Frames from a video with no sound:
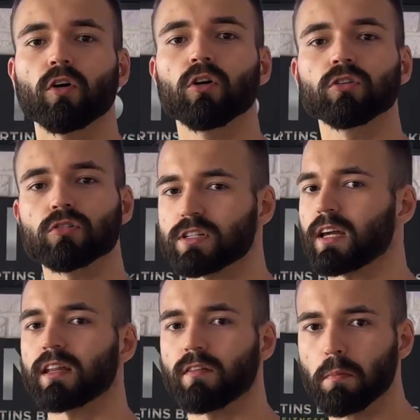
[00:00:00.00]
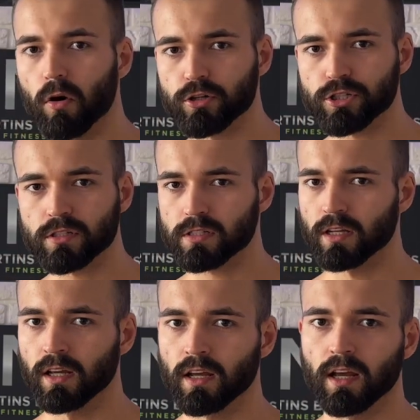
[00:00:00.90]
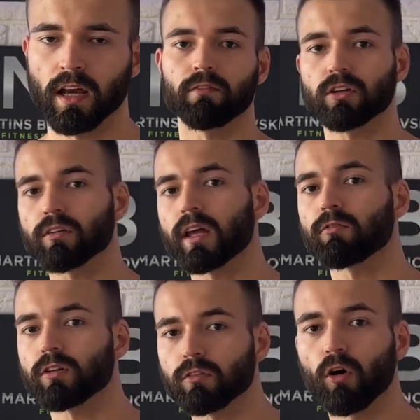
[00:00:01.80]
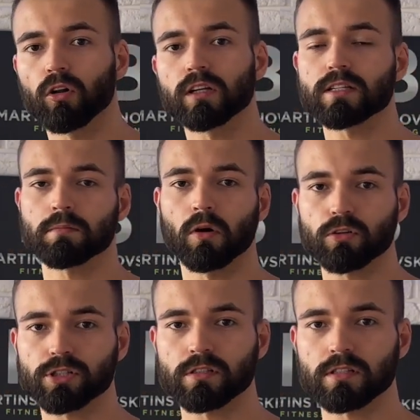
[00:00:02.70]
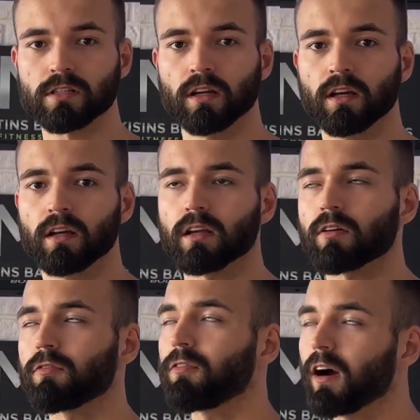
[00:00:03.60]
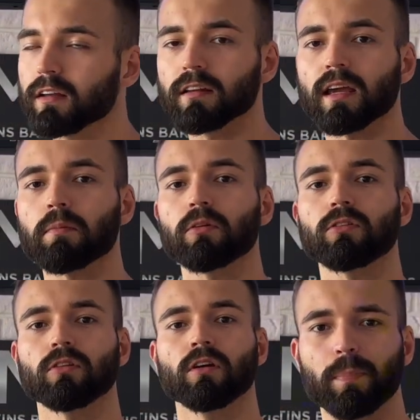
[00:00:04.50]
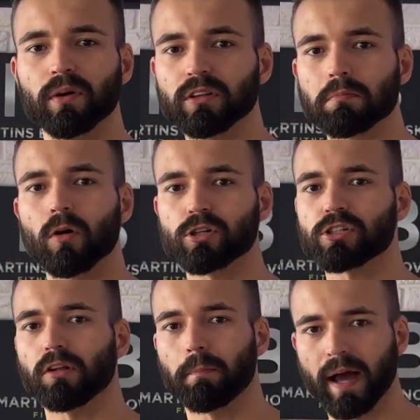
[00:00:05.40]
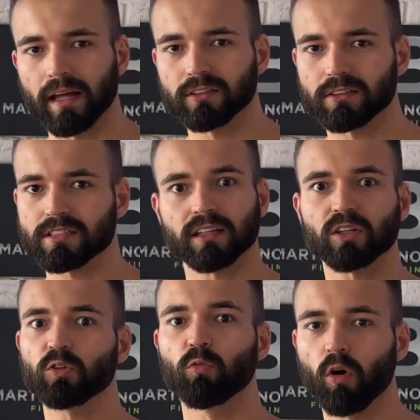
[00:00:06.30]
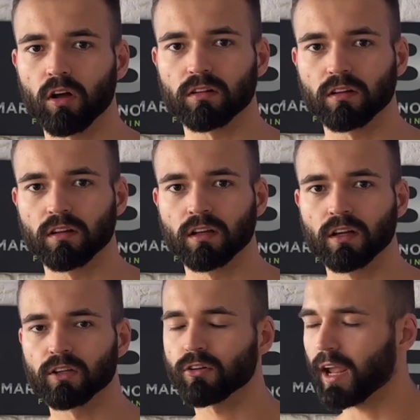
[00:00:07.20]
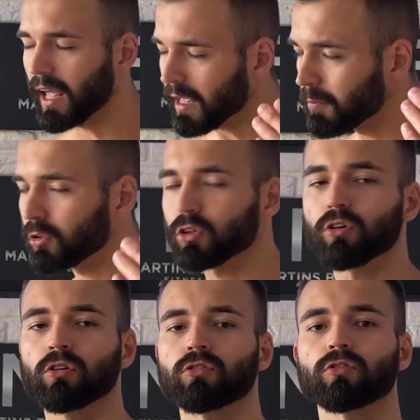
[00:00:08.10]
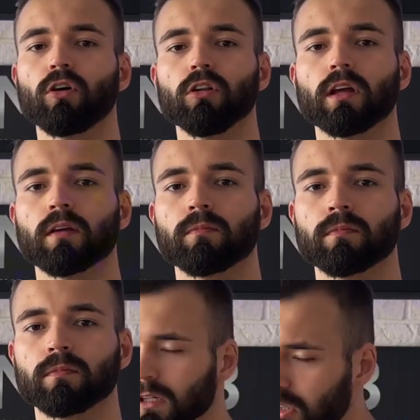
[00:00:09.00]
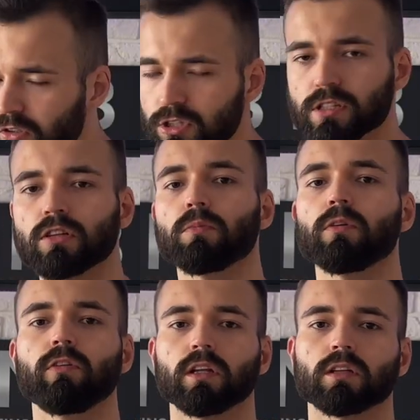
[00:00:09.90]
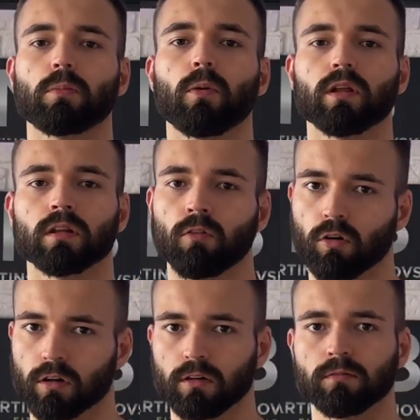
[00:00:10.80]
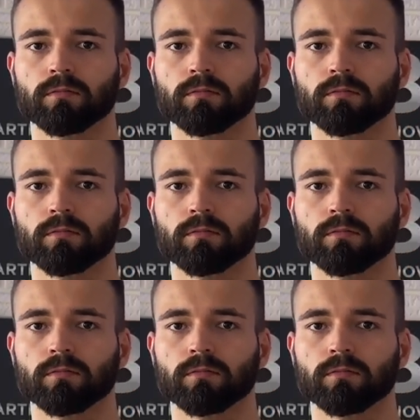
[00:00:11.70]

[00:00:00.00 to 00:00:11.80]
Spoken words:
all those negative emotions. And when you get rid of all these emotions, you're finally able to build emotional patterns that you want. You're able to control it. You just need to be willing to put in the work.